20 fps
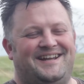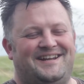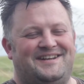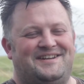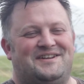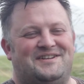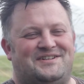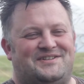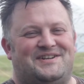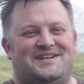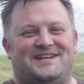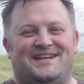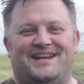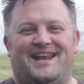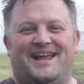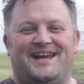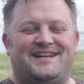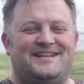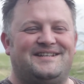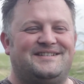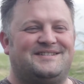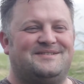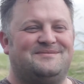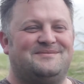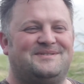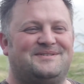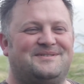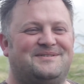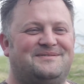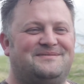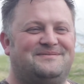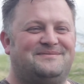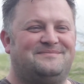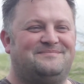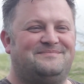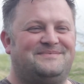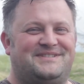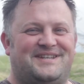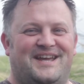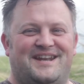You're treating it like it's some sort of
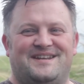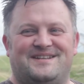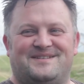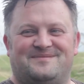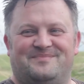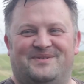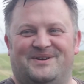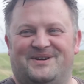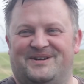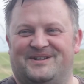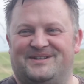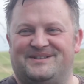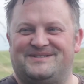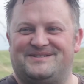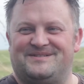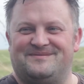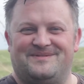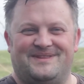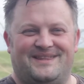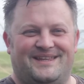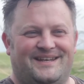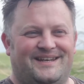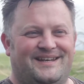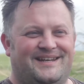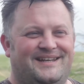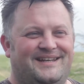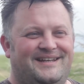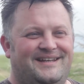tennis ball or something.